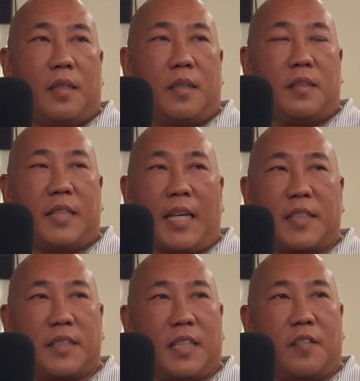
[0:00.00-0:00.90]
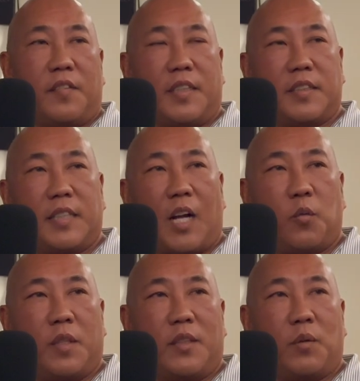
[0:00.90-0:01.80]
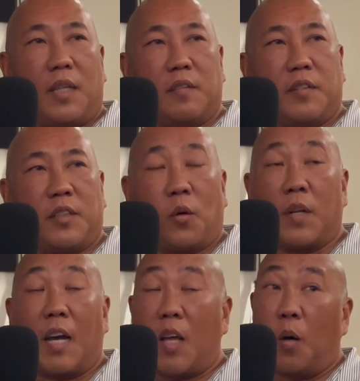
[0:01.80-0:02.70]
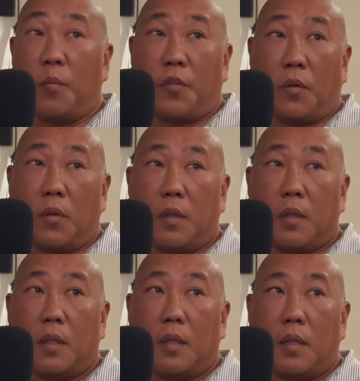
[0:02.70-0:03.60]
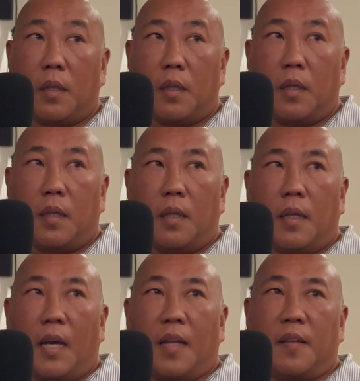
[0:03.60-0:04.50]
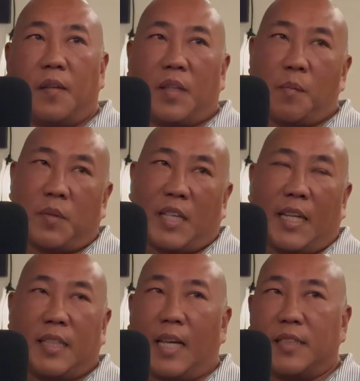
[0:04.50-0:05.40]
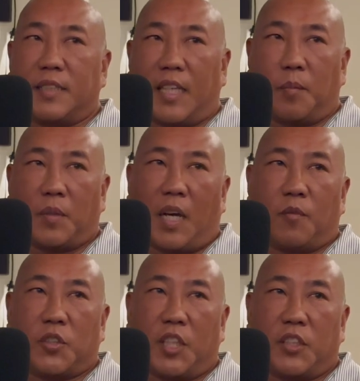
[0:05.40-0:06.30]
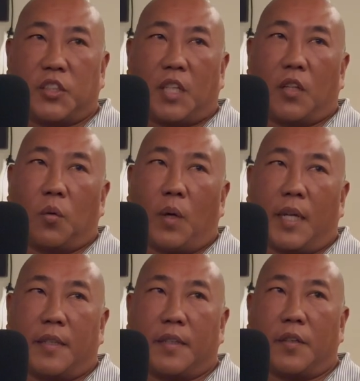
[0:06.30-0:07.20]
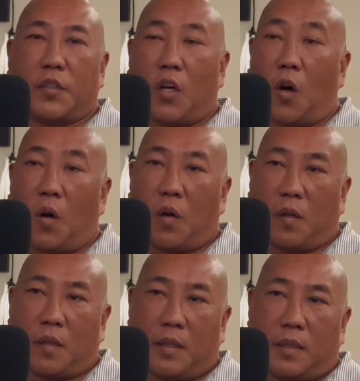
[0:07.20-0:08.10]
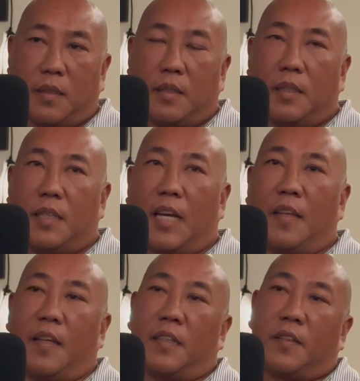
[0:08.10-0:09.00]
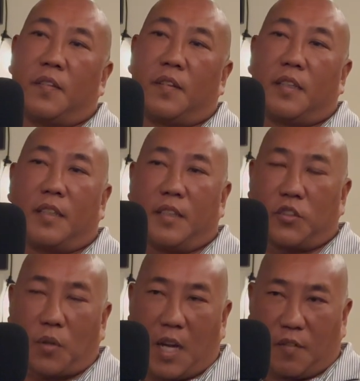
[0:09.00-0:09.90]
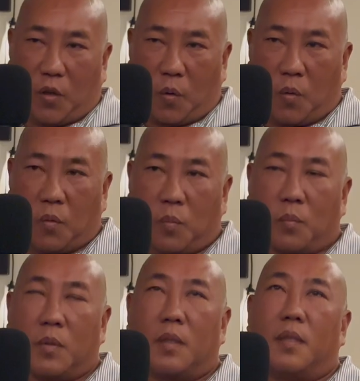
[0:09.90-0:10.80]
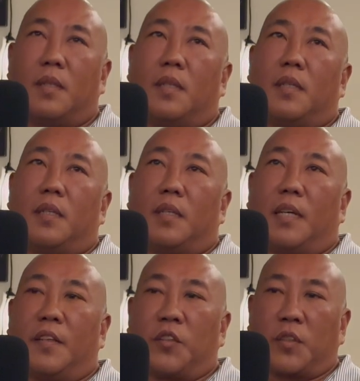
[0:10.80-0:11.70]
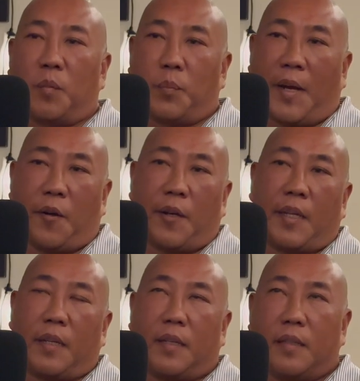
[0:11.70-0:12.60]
saying stuff that's not really relevant or not helpful, and then them getting that same conversation on the way to their car and then to the drive home, and you're comparing